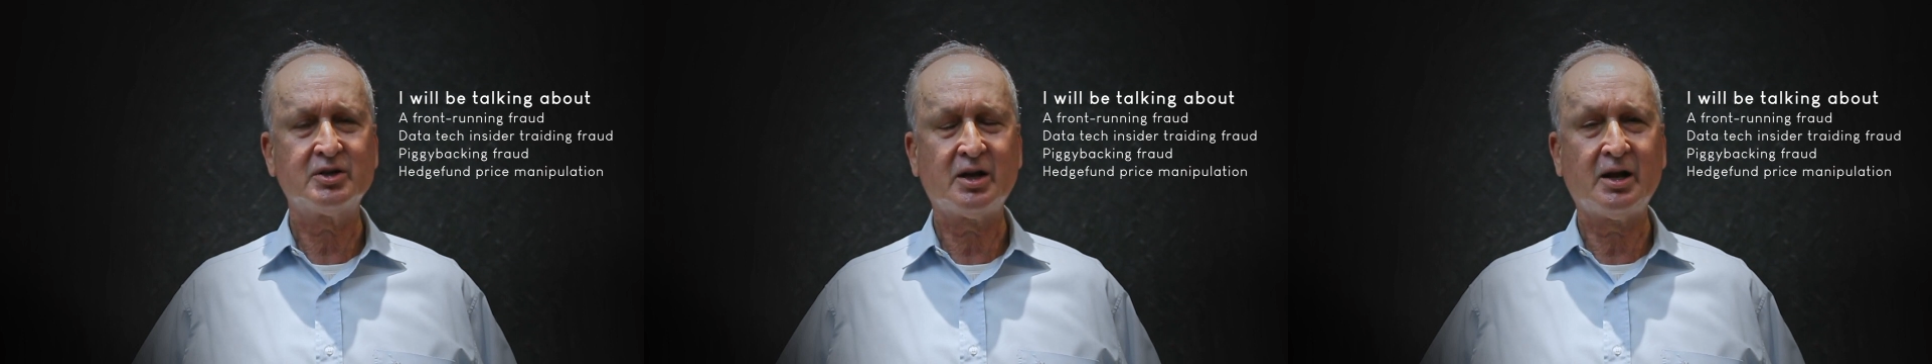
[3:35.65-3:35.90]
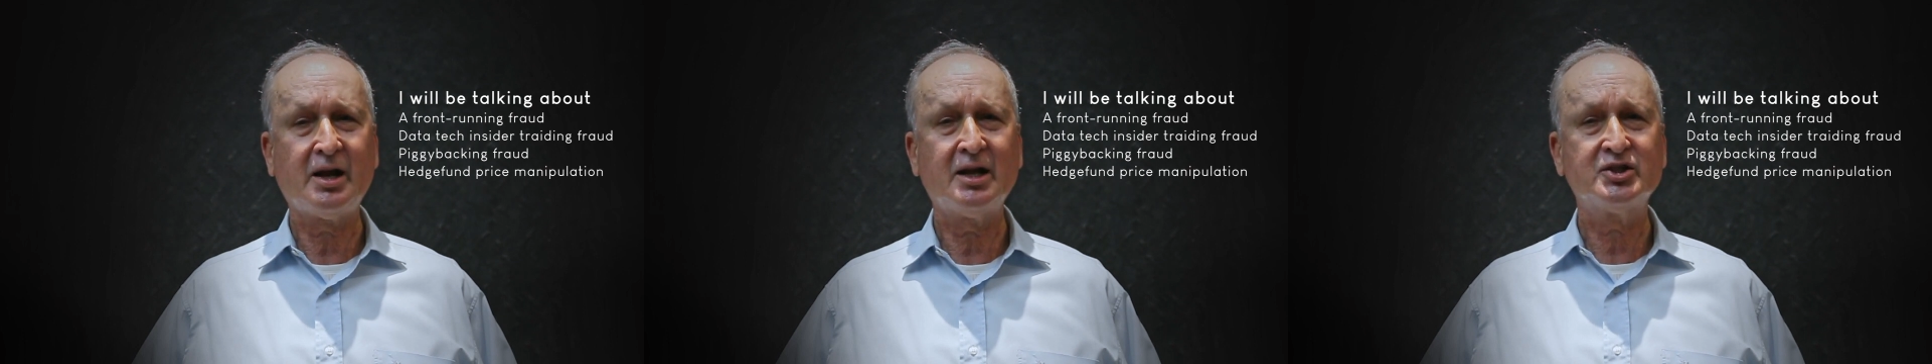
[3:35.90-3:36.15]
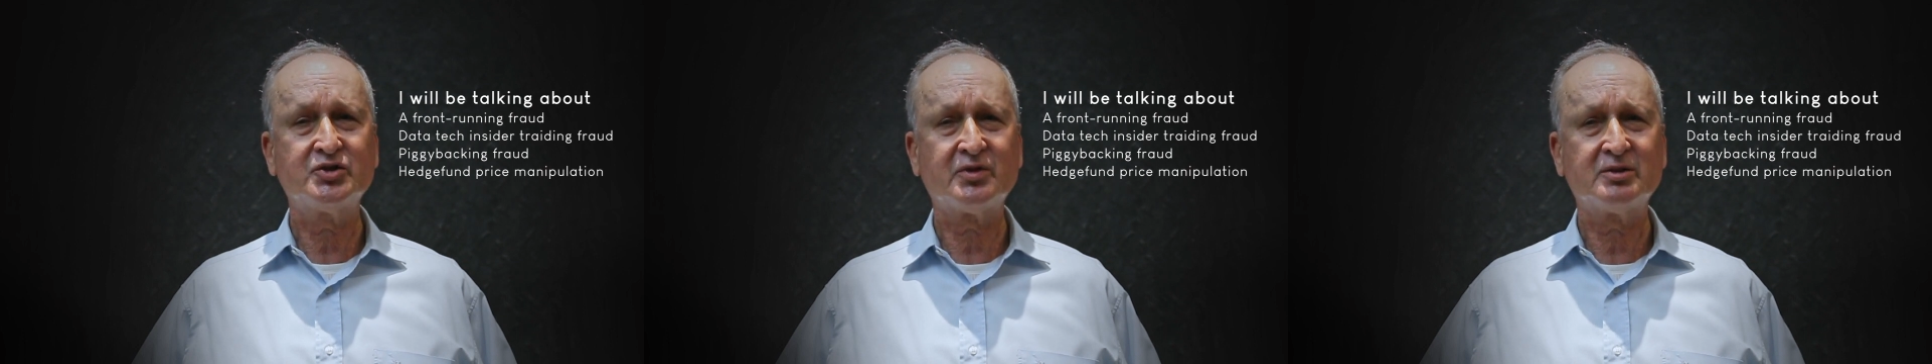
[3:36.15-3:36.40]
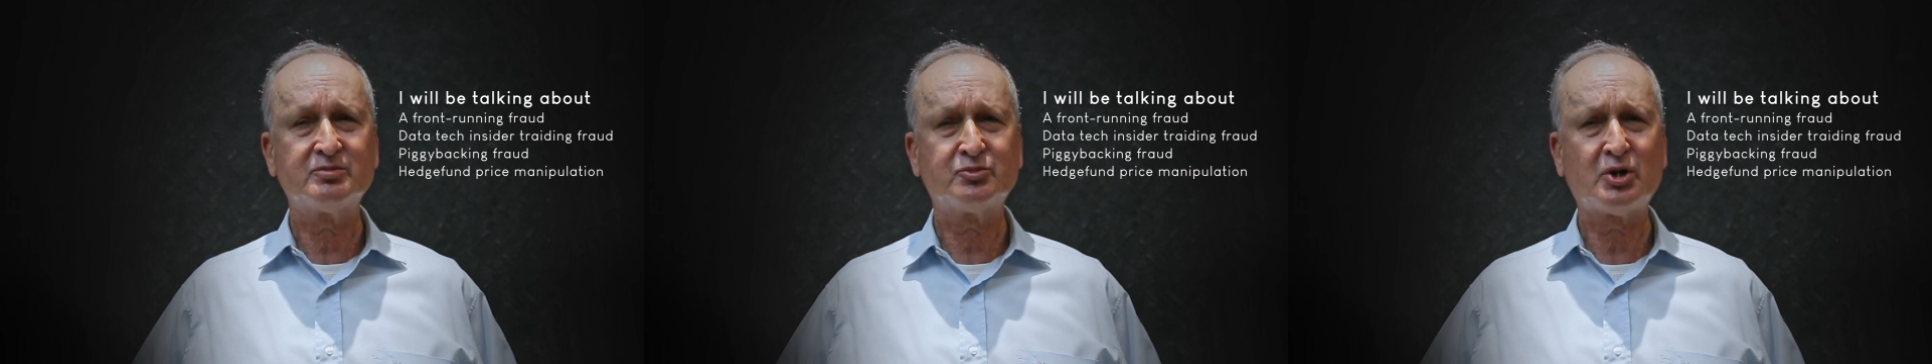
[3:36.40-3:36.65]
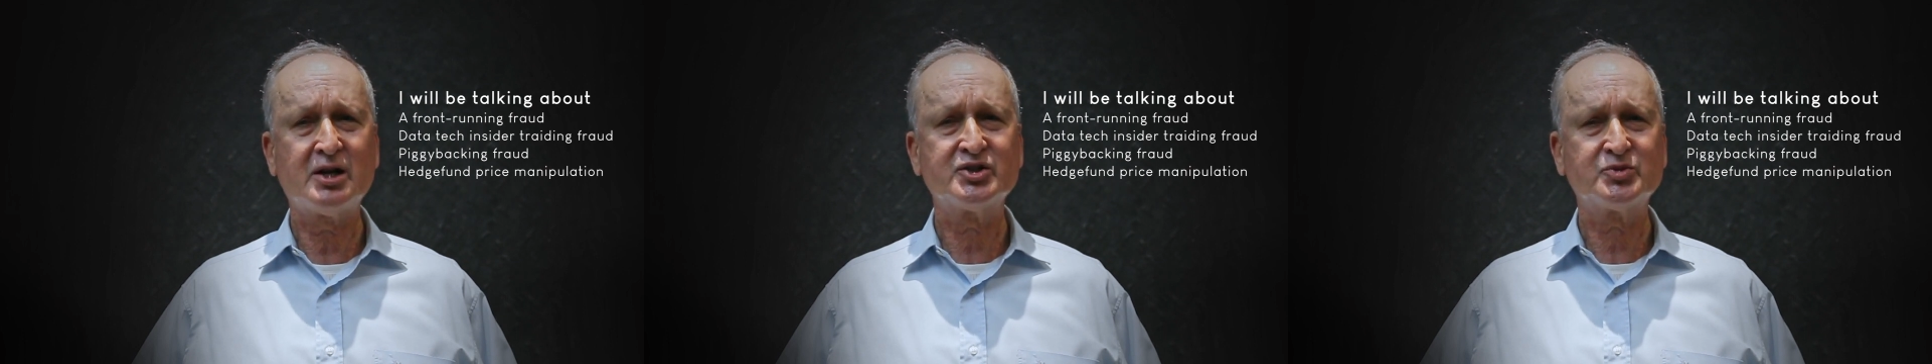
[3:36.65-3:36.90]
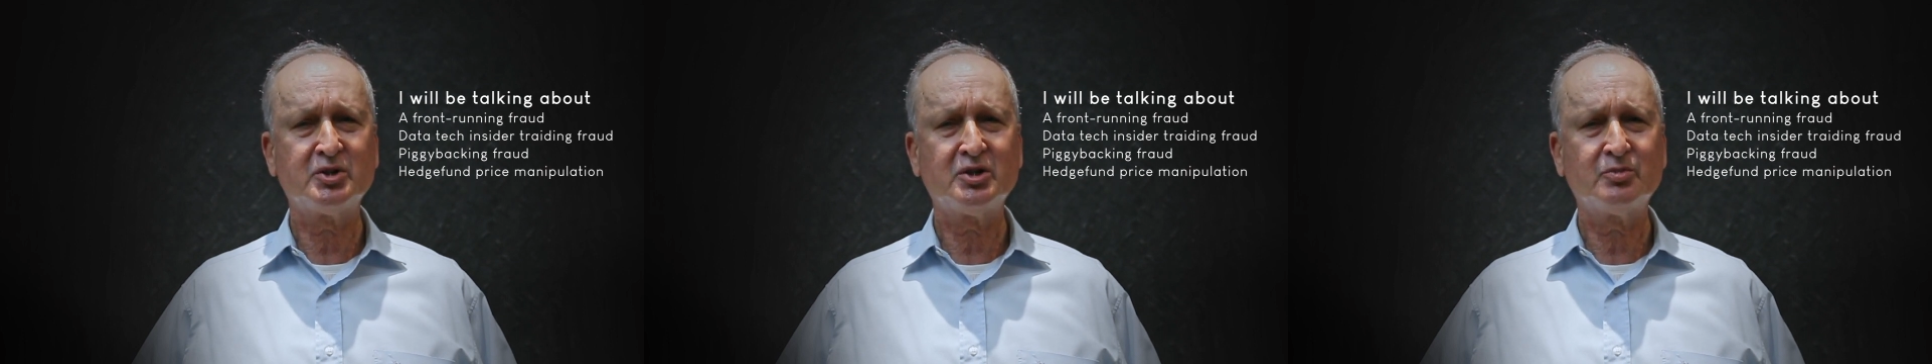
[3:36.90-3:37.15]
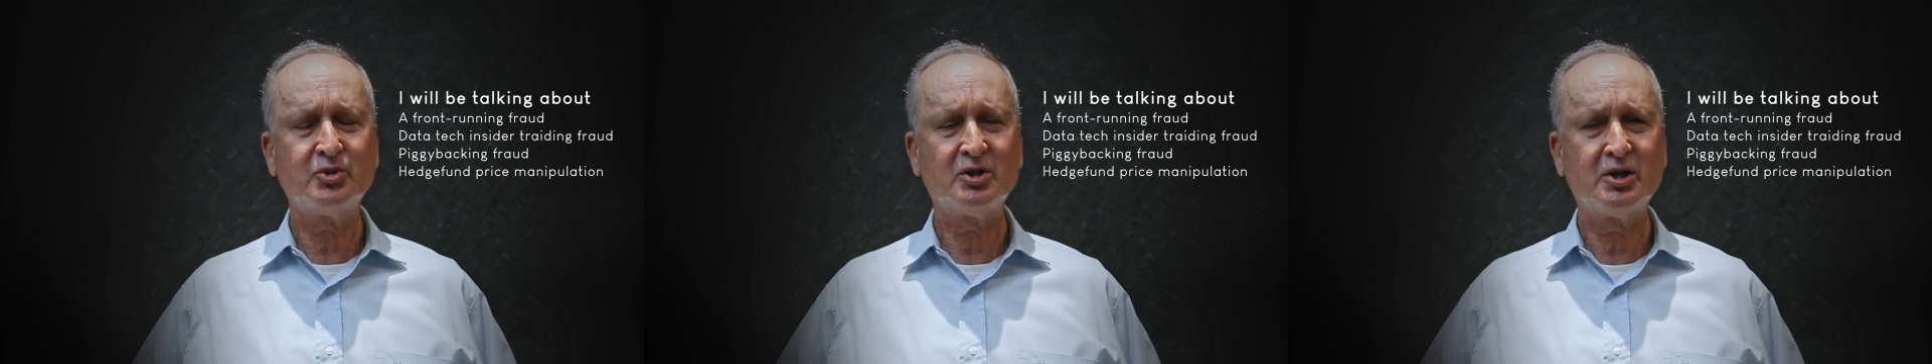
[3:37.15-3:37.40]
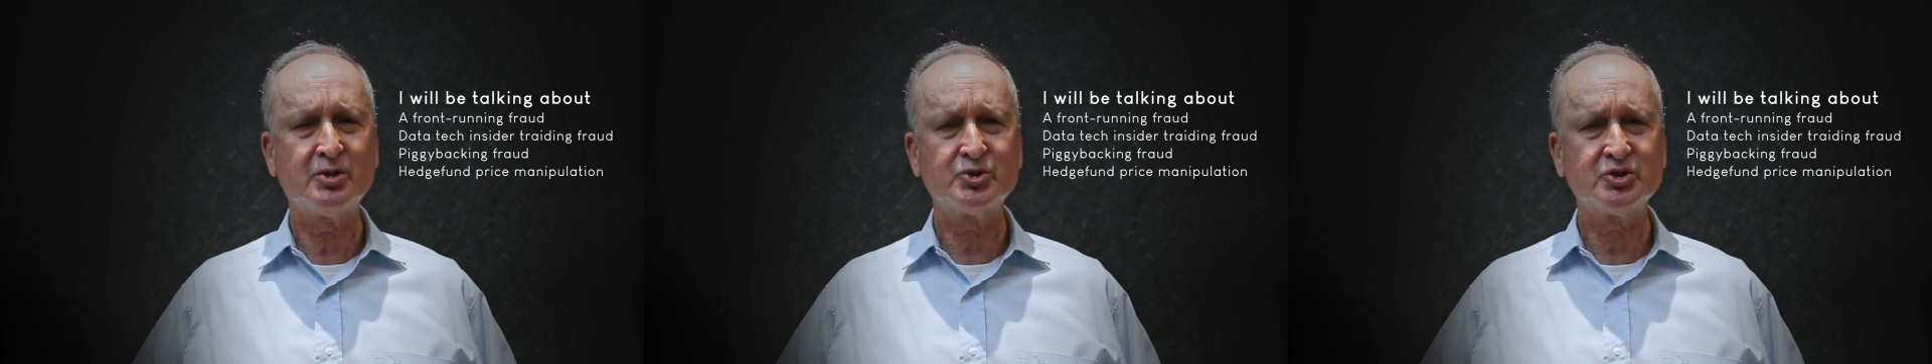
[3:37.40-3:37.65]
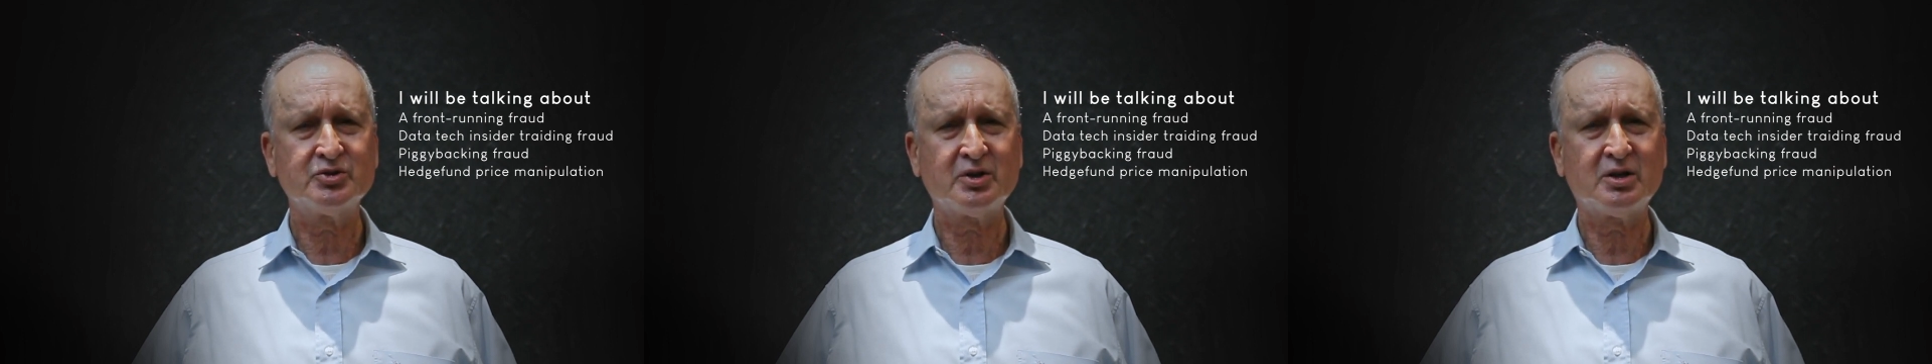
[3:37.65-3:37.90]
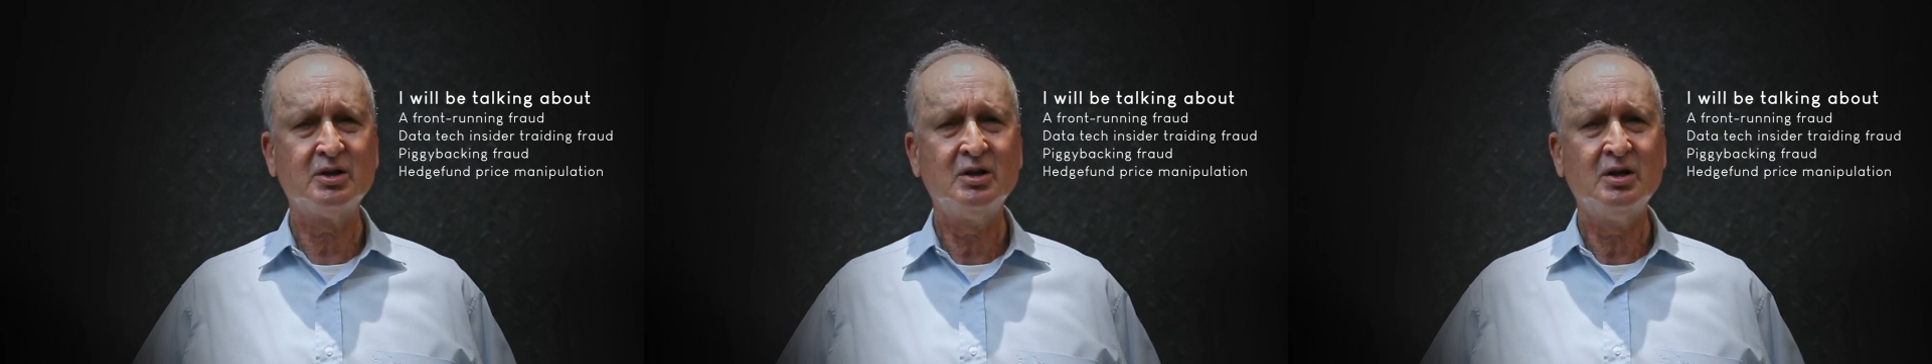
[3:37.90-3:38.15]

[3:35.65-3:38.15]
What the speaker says: a hedge fund price manipulation.